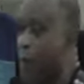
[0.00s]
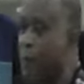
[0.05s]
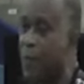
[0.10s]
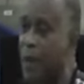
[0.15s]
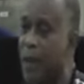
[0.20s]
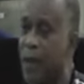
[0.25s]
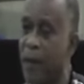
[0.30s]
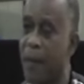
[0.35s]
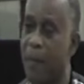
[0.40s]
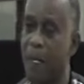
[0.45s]

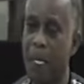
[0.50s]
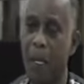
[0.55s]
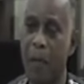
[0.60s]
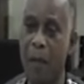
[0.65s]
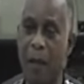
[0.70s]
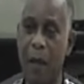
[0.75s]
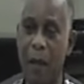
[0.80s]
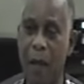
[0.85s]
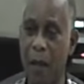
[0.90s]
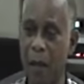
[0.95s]
me.
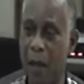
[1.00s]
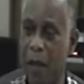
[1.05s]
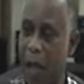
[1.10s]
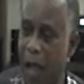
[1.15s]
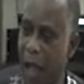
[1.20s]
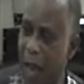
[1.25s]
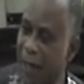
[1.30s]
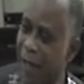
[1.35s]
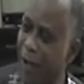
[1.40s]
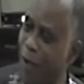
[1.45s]

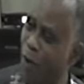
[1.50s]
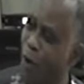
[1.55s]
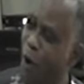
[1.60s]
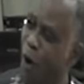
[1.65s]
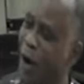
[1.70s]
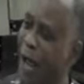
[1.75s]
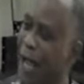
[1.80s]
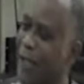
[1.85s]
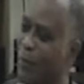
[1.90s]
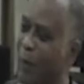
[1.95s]
And
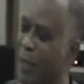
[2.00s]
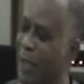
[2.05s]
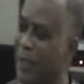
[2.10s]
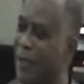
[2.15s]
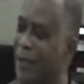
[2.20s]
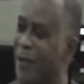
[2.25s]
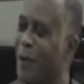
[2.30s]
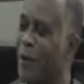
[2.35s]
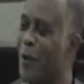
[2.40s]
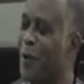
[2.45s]
God has
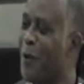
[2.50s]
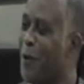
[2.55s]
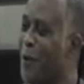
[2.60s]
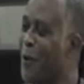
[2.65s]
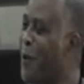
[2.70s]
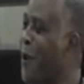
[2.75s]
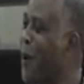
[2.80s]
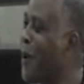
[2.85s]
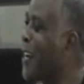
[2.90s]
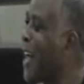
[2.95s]
been,
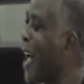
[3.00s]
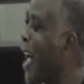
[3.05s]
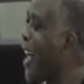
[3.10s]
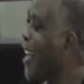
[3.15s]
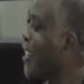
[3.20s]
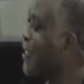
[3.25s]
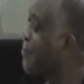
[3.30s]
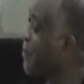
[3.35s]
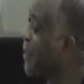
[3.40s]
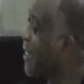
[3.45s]
God
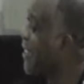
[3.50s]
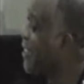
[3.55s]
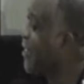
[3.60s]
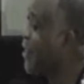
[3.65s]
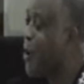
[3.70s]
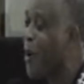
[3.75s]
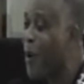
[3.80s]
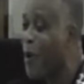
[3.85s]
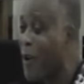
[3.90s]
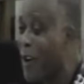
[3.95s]
has been
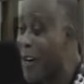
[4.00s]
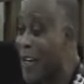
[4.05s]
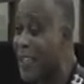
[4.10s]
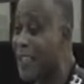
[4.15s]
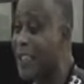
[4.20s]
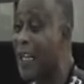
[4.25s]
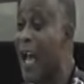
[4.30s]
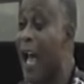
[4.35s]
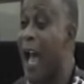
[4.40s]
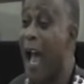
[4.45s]
honoring
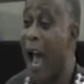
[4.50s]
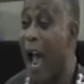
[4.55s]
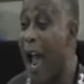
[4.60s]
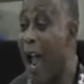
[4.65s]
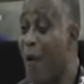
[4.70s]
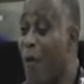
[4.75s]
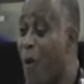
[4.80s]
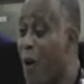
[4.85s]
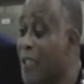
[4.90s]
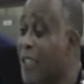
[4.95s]
it.
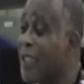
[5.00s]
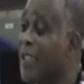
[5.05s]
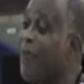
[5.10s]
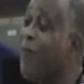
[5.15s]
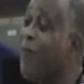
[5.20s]
I was the